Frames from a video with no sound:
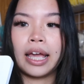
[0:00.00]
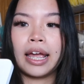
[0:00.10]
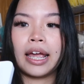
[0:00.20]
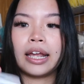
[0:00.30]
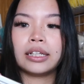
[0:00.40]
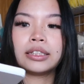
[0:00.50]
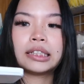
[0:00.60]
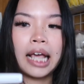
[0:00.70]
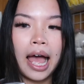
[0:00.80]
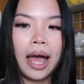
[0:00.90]
can
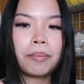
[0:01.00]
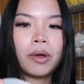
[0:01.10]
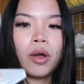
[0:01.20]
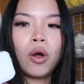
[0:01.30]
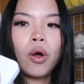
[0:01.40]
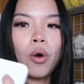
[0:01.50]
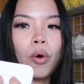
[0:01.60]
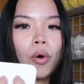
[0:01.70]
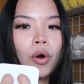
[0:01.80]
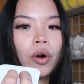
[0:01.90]
tap
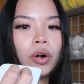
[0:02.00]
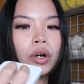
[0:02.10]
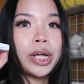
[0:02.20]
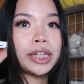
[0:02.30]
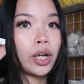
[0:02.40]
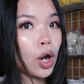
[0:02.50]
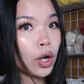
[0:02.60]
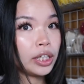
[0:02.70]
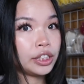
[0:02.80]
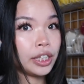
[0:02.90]
or read the
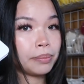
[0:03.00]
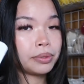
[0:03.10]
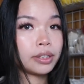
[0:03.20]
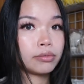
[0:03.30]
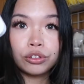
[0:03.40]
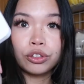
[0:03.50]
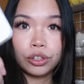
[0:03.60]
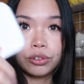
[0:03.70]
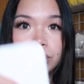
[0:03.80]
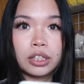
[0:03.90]
card chips. I used to
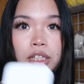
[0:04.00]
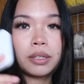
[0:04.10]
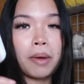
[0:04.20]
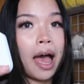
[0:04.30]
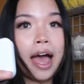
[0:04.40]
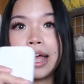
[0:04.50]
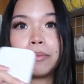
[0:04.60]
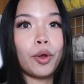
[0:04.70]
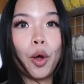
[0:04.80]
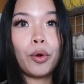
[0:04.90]
use this, but I
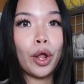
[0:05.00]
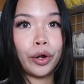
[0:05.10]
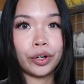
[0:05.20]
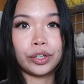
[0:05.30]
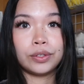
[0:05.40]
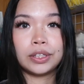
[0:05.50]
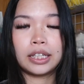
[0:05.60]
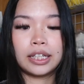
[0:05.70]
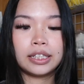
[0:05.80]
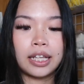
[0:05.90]
am no longer using
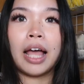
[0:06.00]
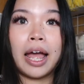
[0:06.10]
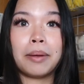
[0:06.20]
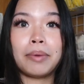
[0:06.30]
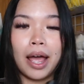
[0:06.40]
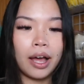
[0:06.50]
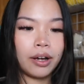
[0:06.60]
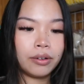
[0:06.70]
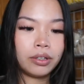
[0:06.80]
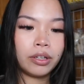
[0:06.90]
this. I am
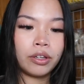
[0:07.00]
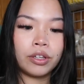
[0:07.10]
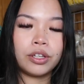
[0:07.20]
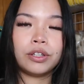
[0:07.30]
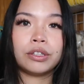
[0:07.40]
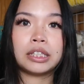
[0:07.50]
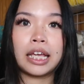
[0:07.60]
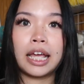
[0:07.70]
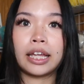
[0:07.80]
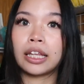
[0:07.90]
now
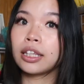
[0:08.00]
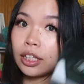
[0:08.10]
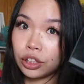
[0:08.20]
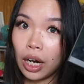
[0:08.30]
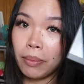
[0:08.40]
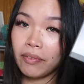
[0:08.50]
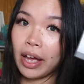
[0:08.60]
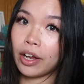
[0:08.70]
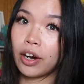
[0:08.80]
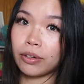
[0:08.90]
using the
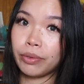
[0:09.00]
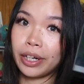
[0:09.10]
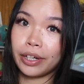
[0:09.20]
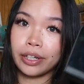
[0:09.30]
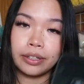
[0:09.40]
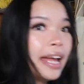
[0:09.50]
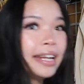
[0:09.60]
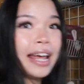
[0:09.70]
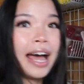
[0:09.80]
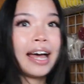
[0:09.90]
Shopify card reader, and
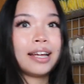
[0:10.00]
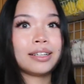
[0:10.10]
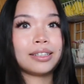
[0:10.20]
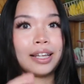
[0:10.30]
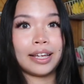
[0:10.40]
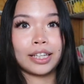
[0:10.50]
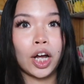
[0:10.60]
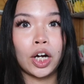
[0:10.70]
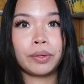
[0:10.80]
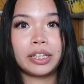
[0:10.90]
that, like the
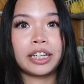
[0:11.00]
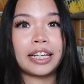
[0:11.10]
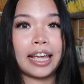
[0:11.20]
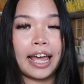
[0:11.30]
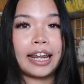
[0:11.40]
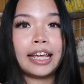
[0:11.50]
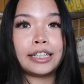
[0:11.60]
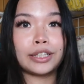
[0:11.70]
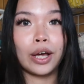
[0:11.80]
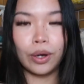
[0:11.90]
card reader, get its
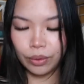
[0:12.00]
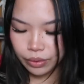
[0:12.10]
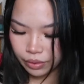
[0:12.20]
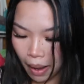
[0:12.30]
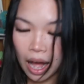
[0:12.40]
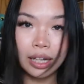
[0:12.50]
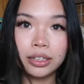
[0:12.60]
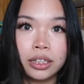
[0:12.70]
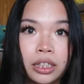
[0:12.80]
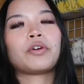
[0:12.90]
own
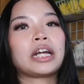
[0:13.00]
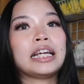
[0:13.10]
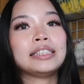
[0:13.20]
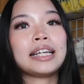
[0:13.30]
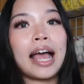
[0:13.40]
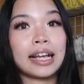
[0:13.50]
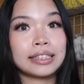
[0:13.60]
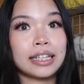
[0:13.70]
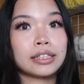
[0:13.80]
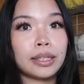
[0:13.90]
box for easy
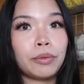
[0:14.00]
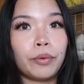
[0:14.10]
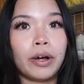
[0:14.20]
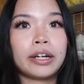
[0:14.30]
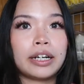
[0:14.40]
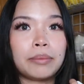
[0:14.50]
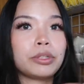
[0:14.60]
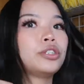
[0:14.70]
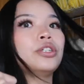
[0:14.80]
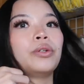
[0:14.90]
access, number one, and number
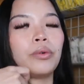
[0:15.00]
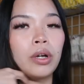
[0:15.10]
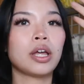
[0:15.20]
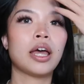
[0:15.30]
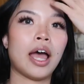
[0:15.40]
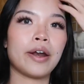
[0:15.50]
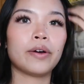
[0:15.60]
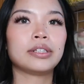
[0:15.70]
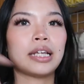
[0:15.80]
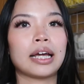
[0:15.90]
two, I know
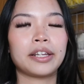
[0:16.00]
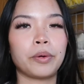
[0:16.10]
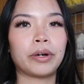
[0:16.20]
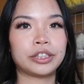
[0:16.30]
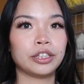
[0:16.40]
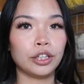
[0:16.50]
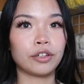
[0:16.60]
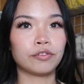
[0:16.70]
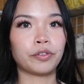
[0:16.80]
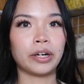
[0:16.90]
exactly where to look
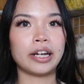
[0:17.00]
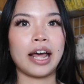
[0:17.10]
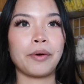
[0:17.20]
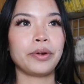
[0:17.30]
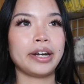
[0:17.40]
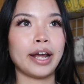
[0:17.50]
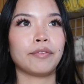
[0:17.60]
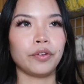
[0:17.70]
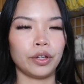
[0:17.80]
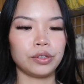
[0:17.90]
for it. I would
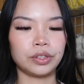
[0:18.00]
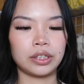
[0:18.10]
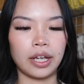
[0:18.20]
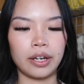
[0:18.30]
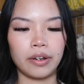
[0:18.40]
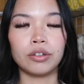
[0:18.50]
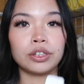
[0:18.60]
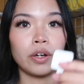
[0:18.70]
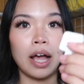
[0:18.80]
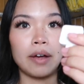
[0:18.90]
never lose it.
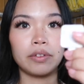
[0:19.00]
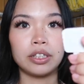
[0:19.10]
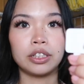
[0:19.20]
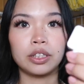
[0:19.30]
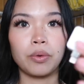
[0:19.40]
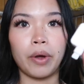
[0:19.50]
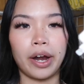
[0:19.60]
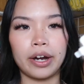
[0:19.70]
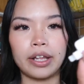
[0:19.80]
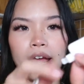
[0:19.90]
Also have this
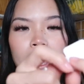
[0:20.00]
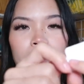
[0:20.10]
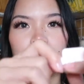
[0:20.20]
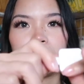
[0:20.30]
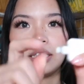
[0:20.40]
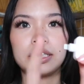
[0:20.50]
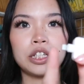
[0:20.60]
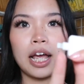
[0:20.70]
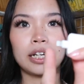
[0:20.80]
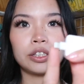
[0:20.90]
Square that has this
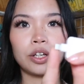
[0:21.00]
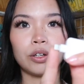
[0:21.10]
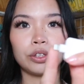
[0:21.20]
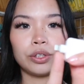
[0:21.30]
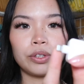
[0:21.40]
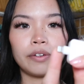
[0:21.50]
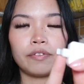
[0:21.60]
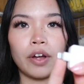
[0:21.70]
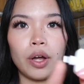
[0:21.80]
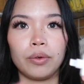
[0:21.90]
jack to go to your
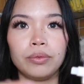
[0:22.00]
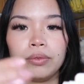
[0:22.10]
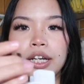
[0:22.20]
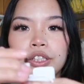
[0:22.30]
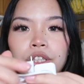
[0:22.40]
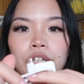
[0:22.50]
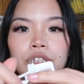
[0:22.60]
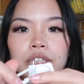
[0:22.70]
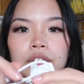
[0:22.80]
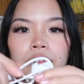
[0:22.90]
phone, and a
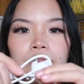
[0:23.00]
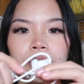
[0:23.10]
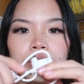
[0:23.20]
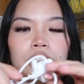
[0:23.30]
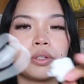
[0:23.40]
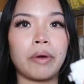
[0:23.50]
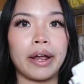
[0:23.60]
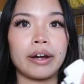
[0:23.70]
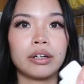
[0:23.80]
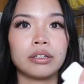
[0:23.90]
charger for the
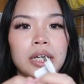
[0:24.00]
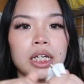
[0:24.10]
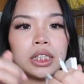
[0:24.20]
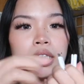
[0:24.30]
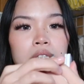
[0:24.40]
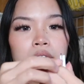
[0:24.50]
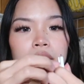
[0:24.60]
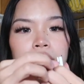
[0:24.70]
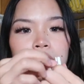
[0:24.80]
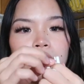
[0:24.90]
Square, because this
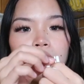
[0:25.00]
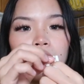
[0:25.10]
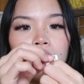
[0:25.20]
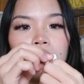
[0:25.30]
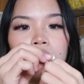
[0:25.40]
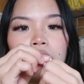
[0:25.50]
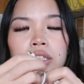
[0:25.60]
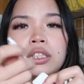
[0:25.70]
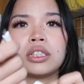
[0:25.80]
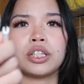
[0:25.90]
is the
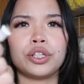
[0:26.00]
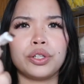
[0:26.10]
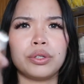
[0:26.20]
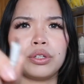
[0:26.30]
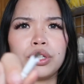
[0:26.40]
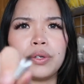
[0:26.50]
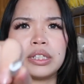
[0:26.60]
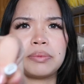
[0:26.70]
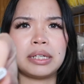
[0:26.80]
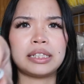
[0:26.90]
this is a U
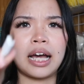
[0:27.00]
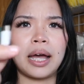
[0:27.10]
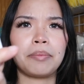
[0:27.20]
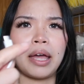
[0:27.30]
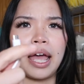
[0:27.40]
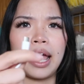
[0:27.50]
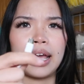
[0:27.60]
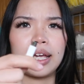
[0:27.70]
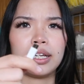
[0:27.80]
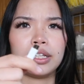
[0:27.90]
S B type
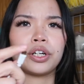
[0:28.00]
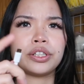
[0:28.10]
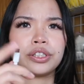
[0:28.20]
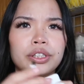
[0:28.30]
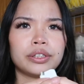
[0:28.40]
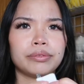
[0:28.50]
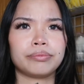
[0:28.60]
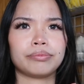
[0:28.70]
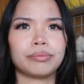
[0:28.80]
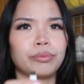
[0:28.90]
A charger.
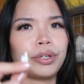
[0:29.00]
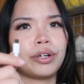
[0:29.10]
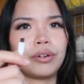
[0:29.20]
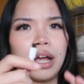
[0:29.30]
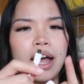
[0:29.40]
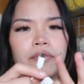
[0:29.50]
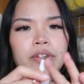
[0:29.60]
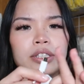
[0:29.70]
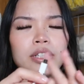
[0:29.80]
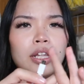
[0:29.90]
We don't have
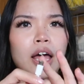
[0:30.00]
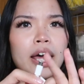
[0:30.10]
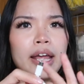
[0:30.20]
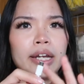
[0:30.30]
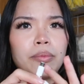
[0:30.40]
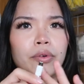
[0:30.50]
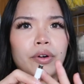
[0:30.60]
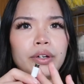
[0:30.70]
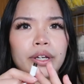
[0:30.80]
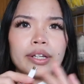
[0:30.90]
this a lot
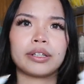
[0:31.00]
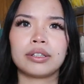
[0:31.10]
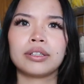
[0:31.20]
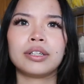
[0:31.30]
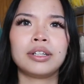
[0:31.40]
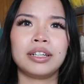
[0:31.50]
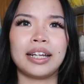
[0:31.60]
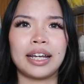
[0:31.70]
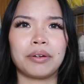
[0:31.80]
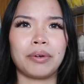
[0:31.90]
anymore, like
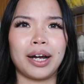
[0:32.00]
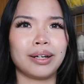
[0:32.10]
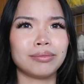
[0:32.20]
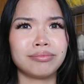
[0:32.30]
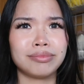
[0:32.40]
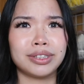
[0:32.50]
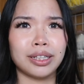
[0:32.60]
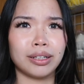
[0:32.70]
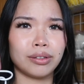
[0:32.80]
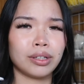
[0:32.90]
laying around,
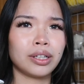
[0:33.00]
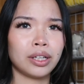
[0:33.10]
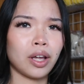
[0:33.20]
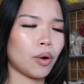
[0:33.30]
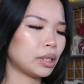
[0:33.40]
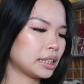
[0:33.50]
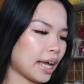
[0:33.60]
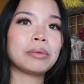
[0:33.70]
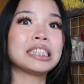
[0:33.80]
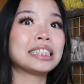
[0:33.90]
so I always
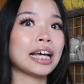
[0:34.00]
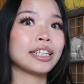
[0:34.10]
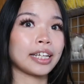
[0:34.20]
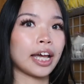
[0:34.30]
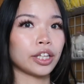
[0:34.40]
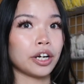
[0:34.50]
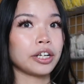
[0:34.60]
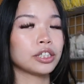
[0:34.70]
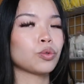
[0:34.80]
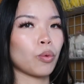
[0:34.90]
keep this set together
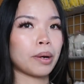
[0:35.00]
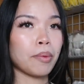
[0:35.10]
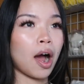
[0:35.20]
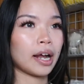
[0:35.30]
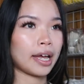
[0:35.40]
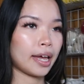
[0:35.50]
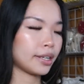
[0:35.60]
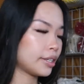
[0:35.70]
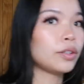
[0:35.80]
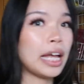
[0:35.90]
in this one pocket.
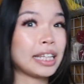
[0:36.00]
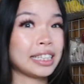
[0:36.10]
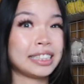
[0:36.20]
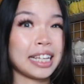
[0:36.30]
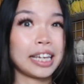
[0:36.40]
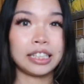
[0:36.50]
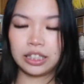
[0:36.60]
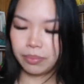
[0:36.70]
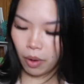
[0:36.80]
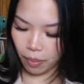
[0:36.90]
So that's the second
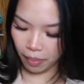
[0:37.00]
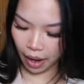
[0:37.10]
small